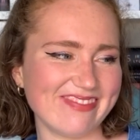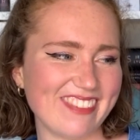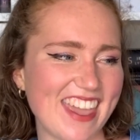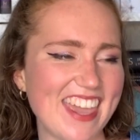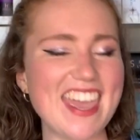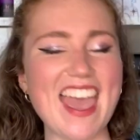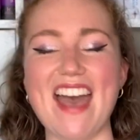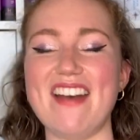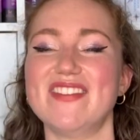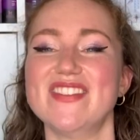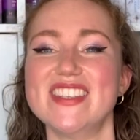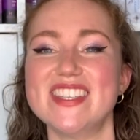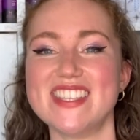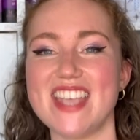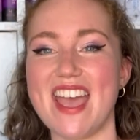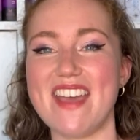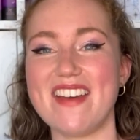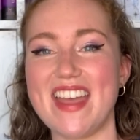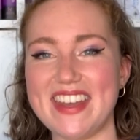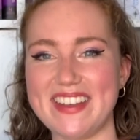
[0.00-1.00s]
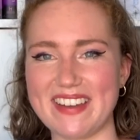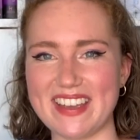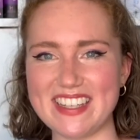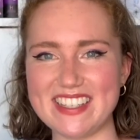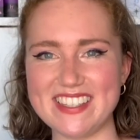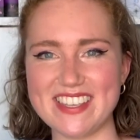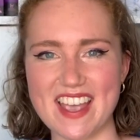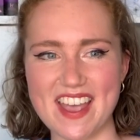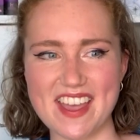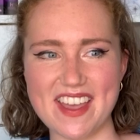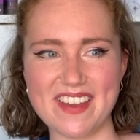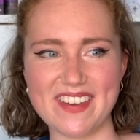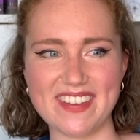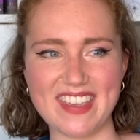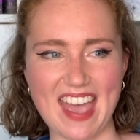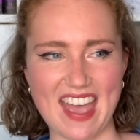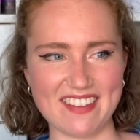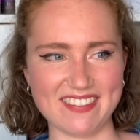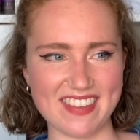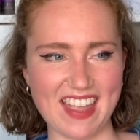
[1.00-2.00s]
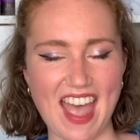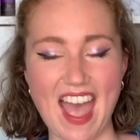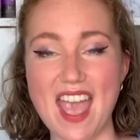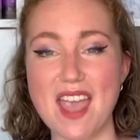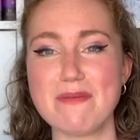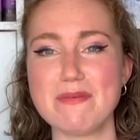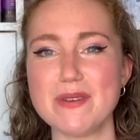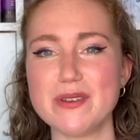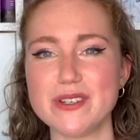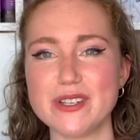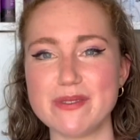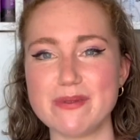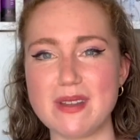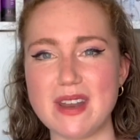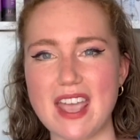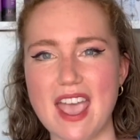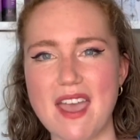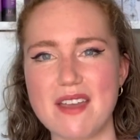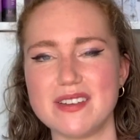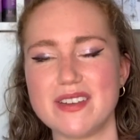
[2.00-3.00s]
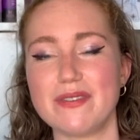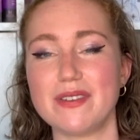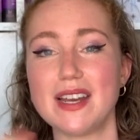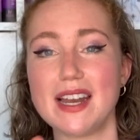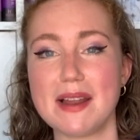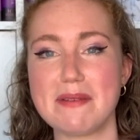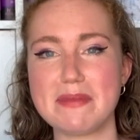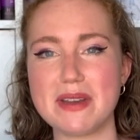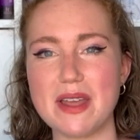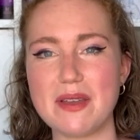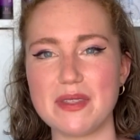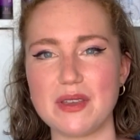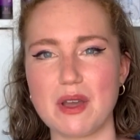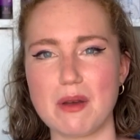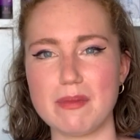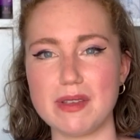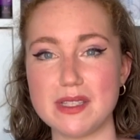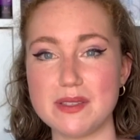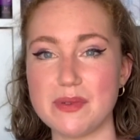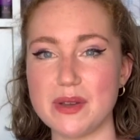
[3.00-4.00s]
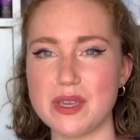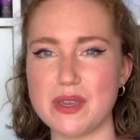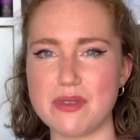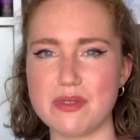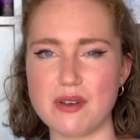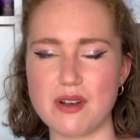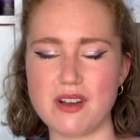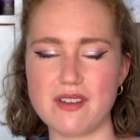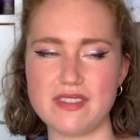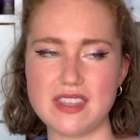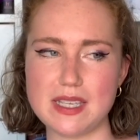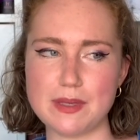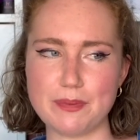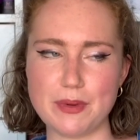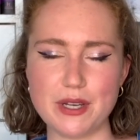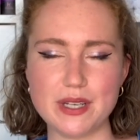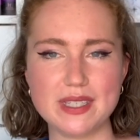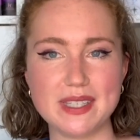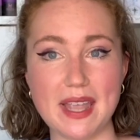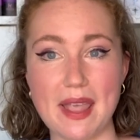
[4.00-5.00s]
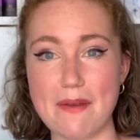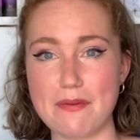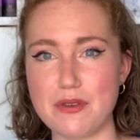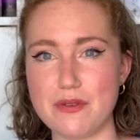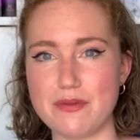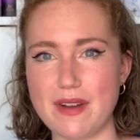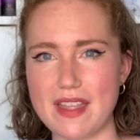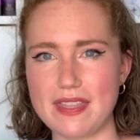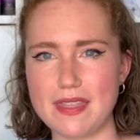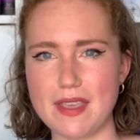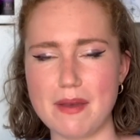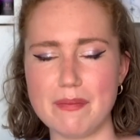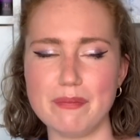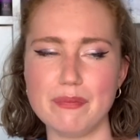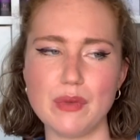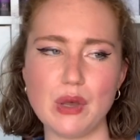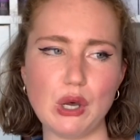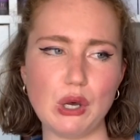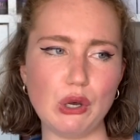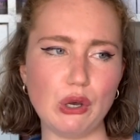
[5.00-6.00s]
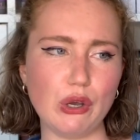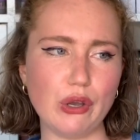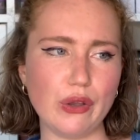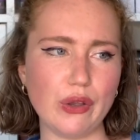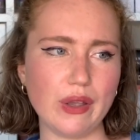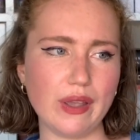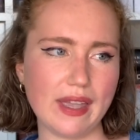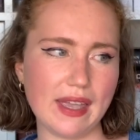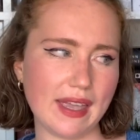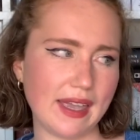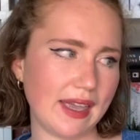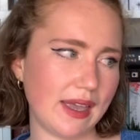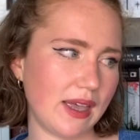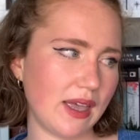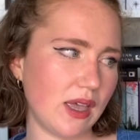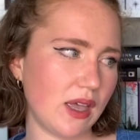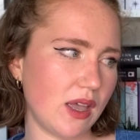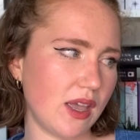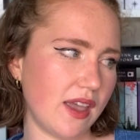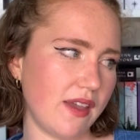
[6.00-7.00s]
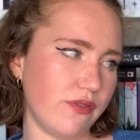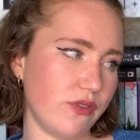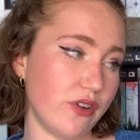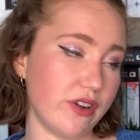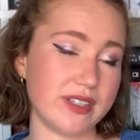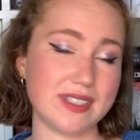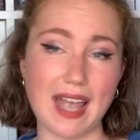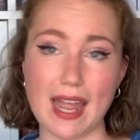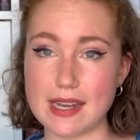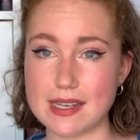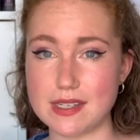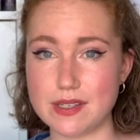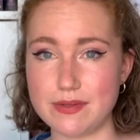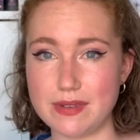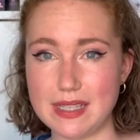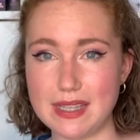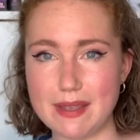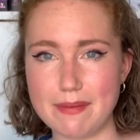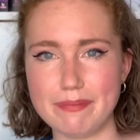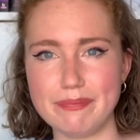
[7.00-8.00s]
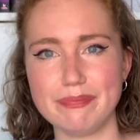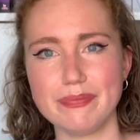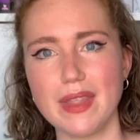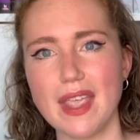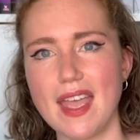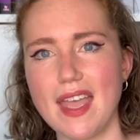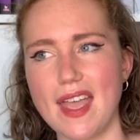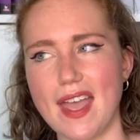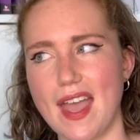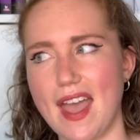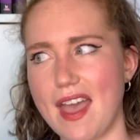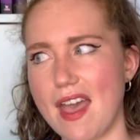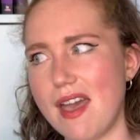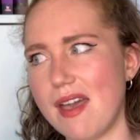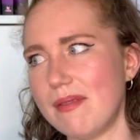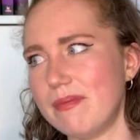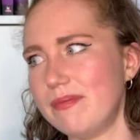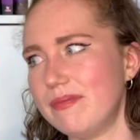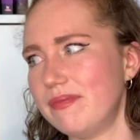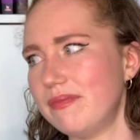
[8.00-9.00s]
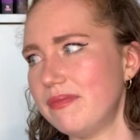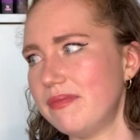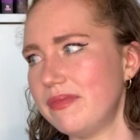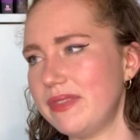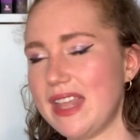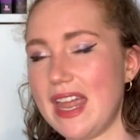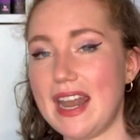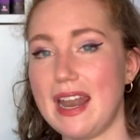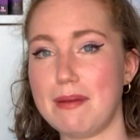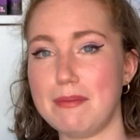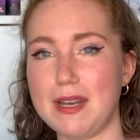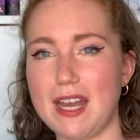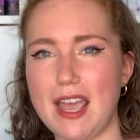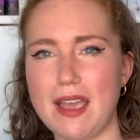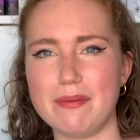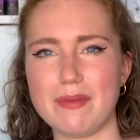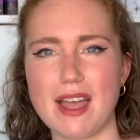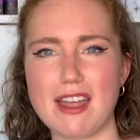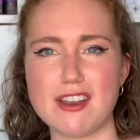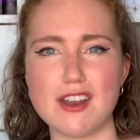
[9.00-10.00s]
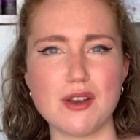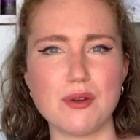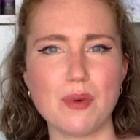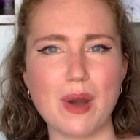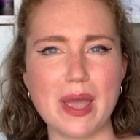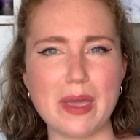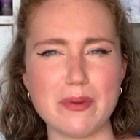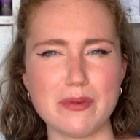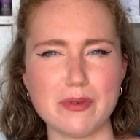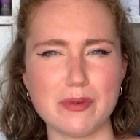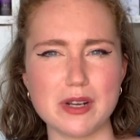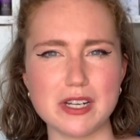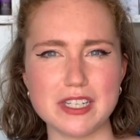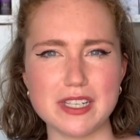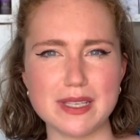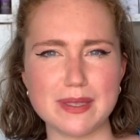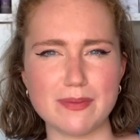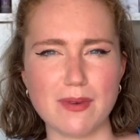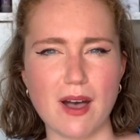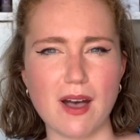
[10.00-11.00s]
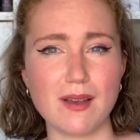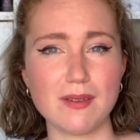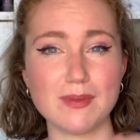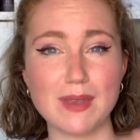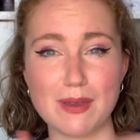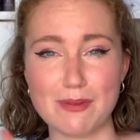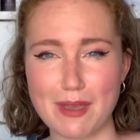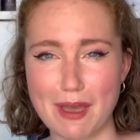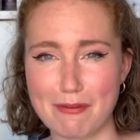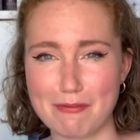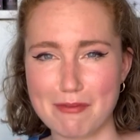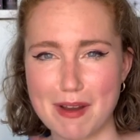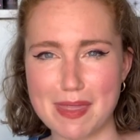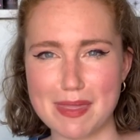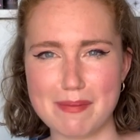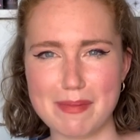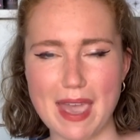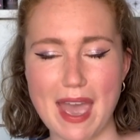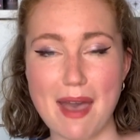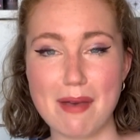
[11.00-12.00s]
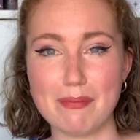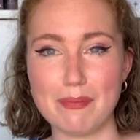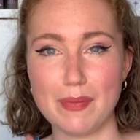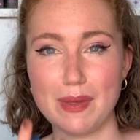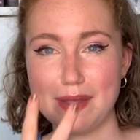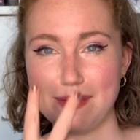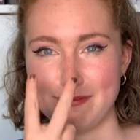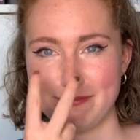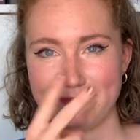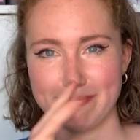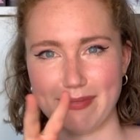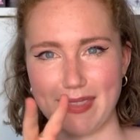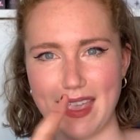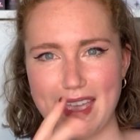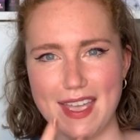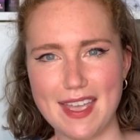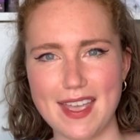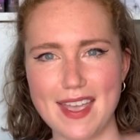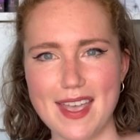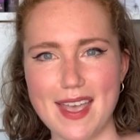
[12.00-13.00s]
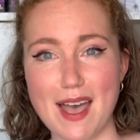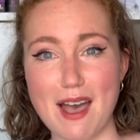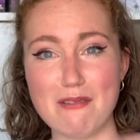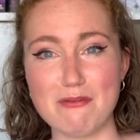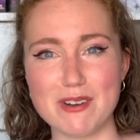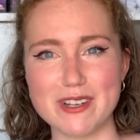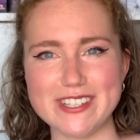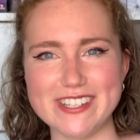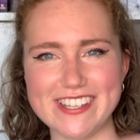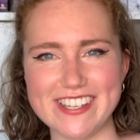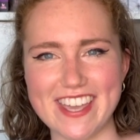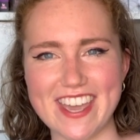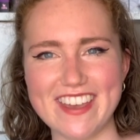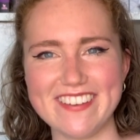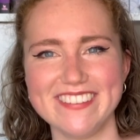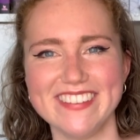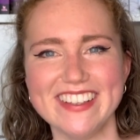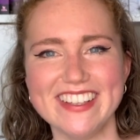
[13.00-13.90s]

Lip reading: Yeah, so anyway, so yeah, I hope you enjoyed the video. Definitely let me know in the comments what you thought of these books, if you read them, or if you're excited to read them, then let me know. I don't know why you would watch this far if you haven't read them yet, but I'm watching you.